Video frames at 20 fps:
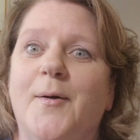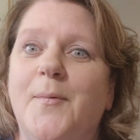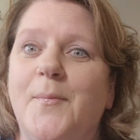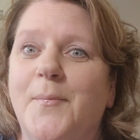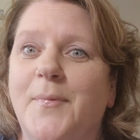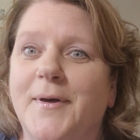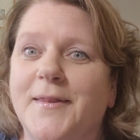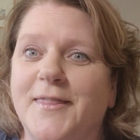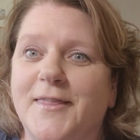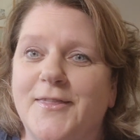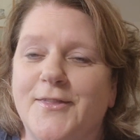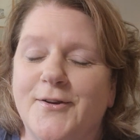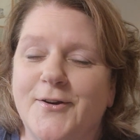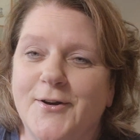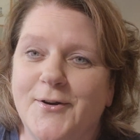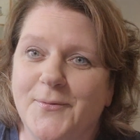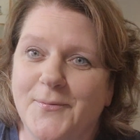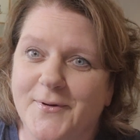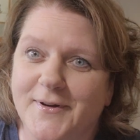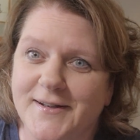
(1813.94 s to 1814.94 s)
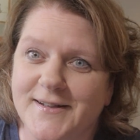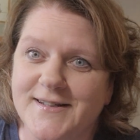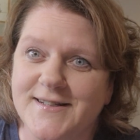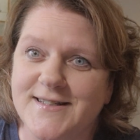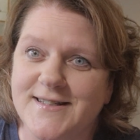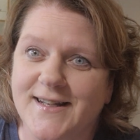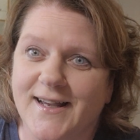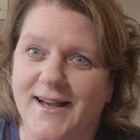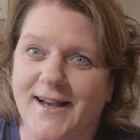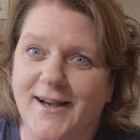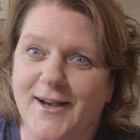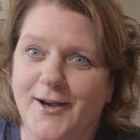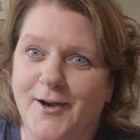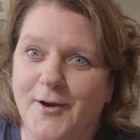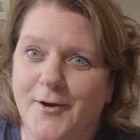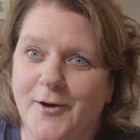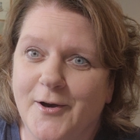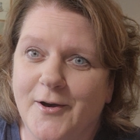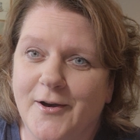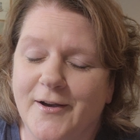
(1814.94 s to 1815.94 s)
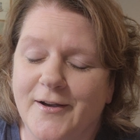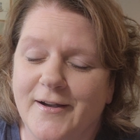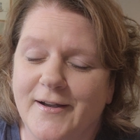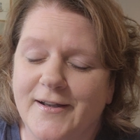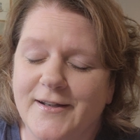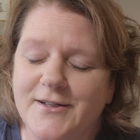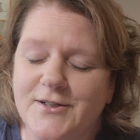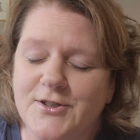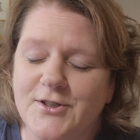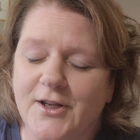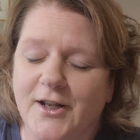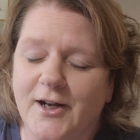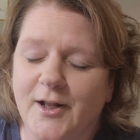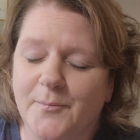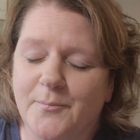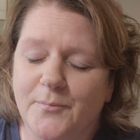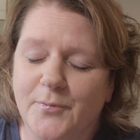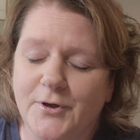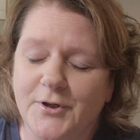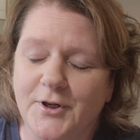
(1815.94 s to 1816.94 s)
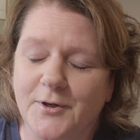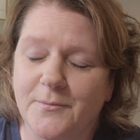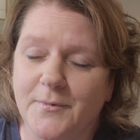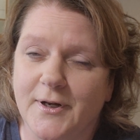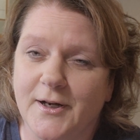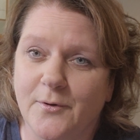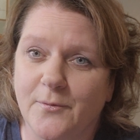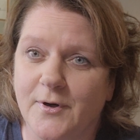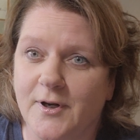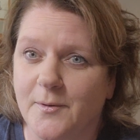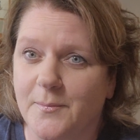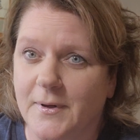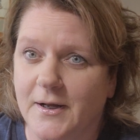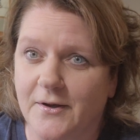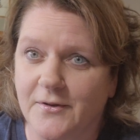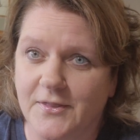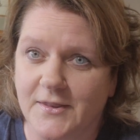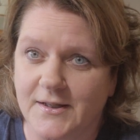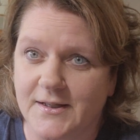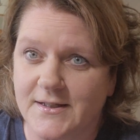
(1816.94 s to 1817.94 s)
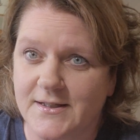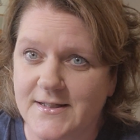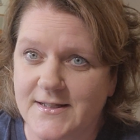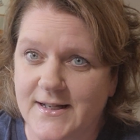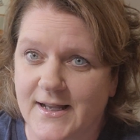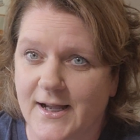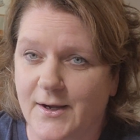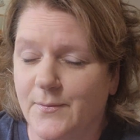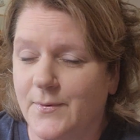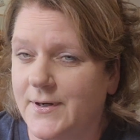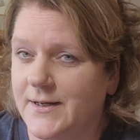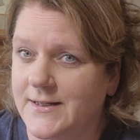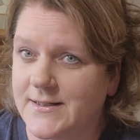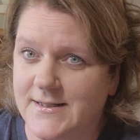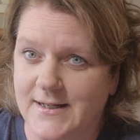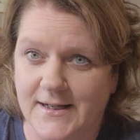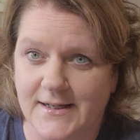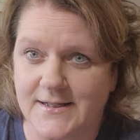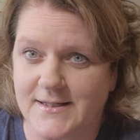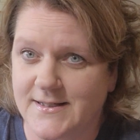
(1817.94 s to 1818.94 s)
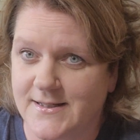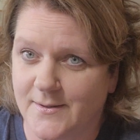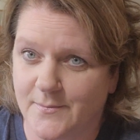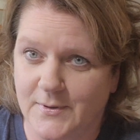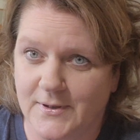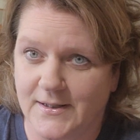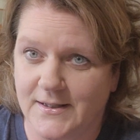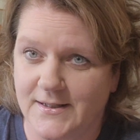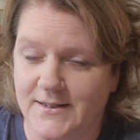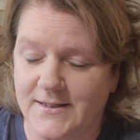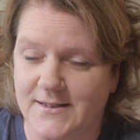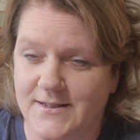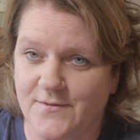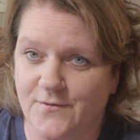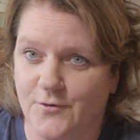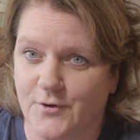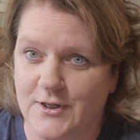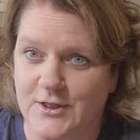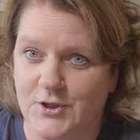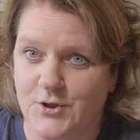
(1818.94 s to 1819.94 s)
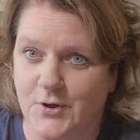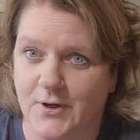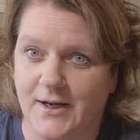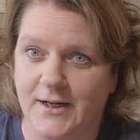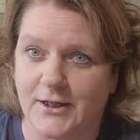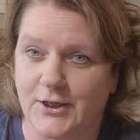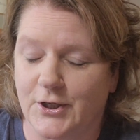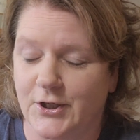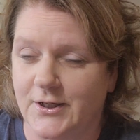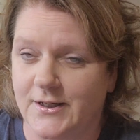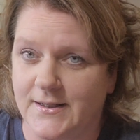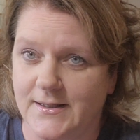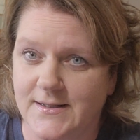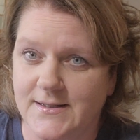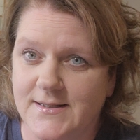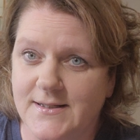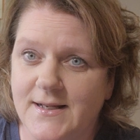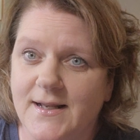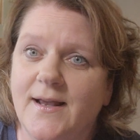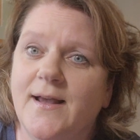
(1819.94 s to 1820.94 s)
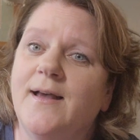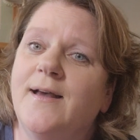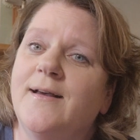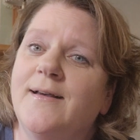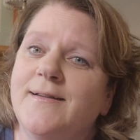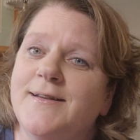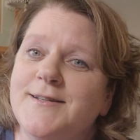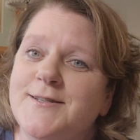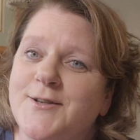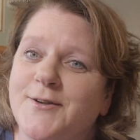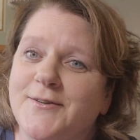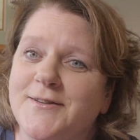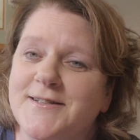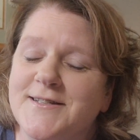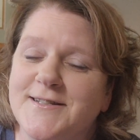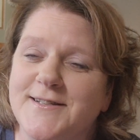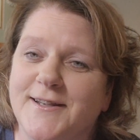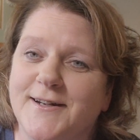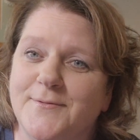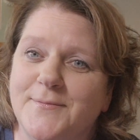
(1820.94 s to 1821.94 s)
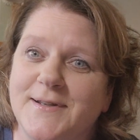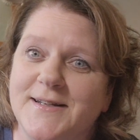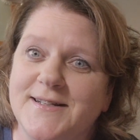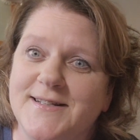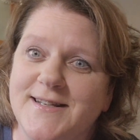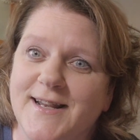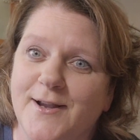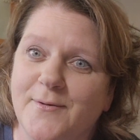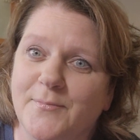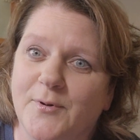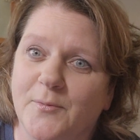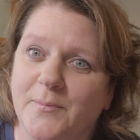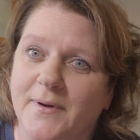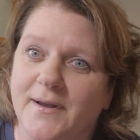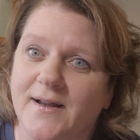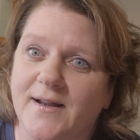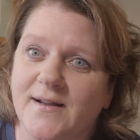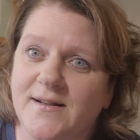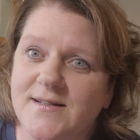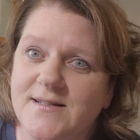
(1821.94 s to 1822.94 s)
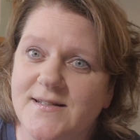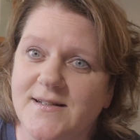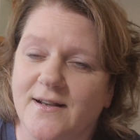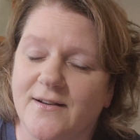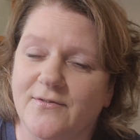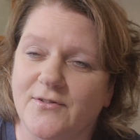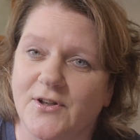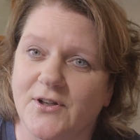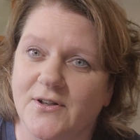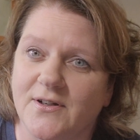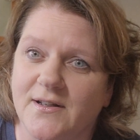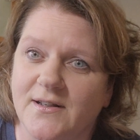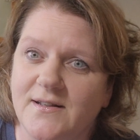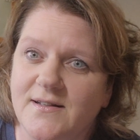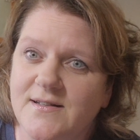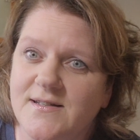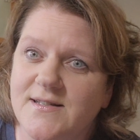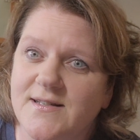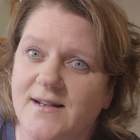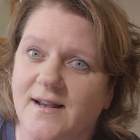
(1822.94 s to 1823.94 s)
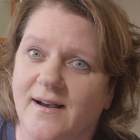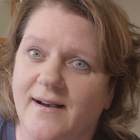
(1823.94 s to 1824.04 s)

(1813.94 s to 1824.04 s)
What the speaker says: But the third was, shut up, put your money where your mouth is. I want to taste some of these freeze-dried goodies. So this is going to be a sample box of goodies.